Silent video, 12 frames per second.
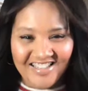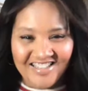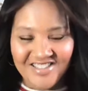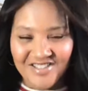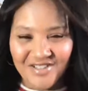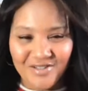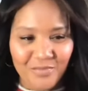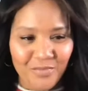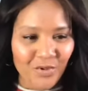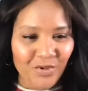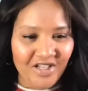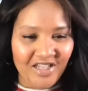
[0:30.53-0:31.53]
good
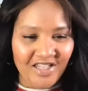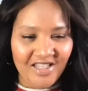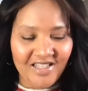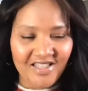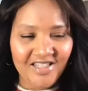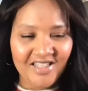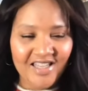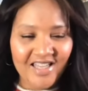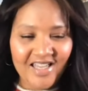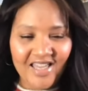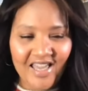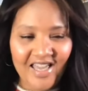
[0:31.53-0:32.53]
morning.
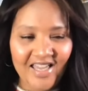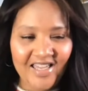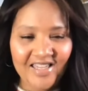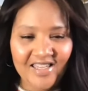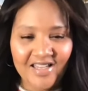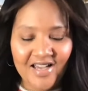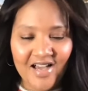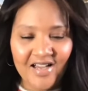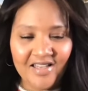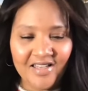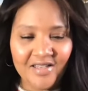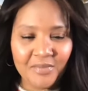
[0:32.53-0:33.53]
Hey, I
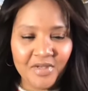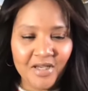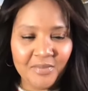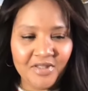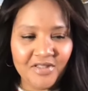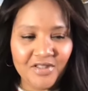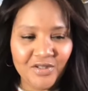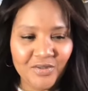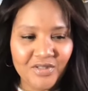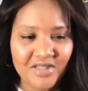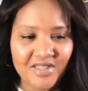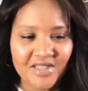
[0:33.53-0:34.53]
am coming to you
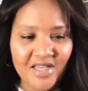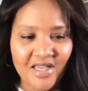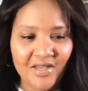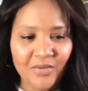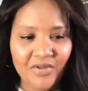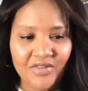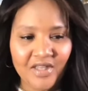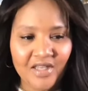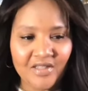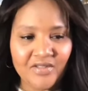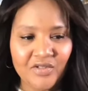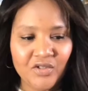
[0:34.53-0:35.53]
today with a
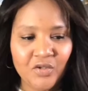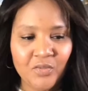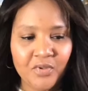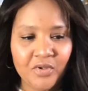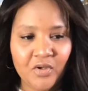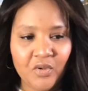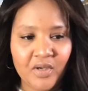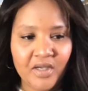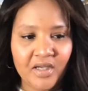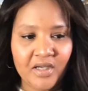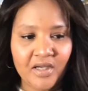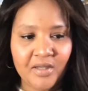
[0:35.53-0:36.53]
super quick
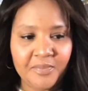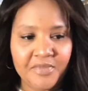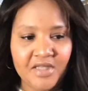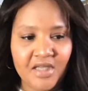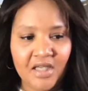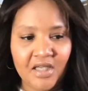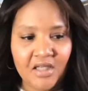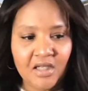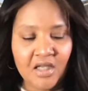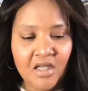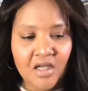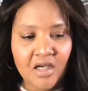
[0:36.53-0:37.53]
update.
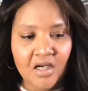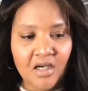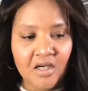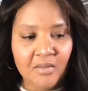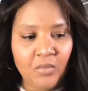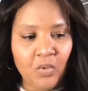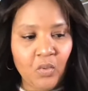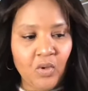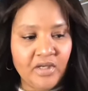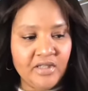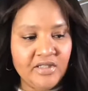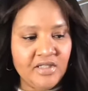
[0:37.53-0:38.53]
Um,
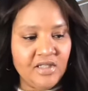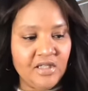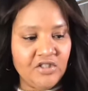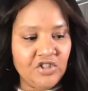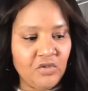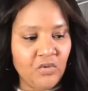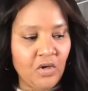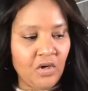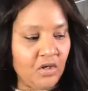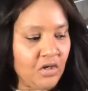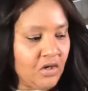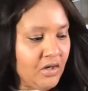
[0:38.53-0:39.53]
wanted to get you all
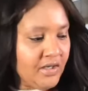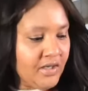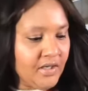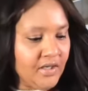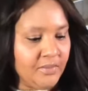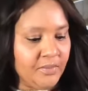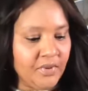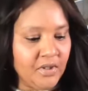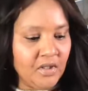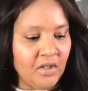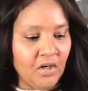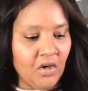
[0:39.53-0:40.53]
caught up
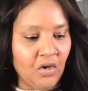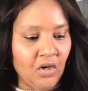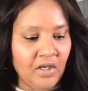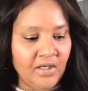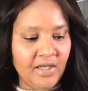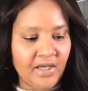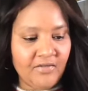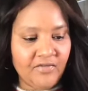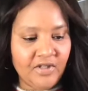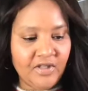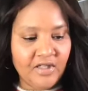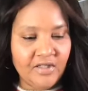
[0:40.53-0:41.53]
on
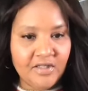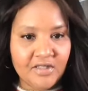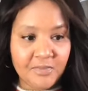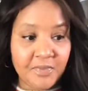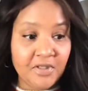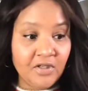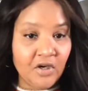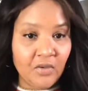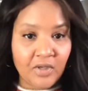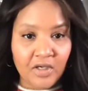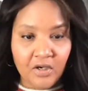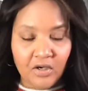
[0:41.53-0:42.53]
everything that's been
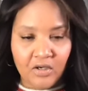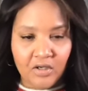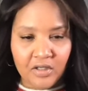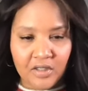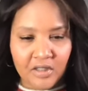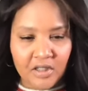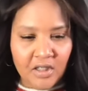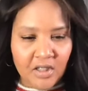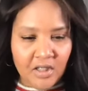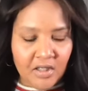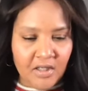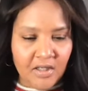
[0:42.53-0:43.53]
going on.
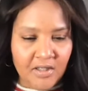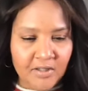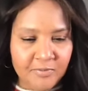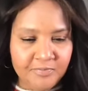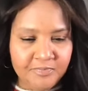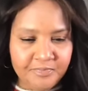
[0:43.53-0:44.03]
Um,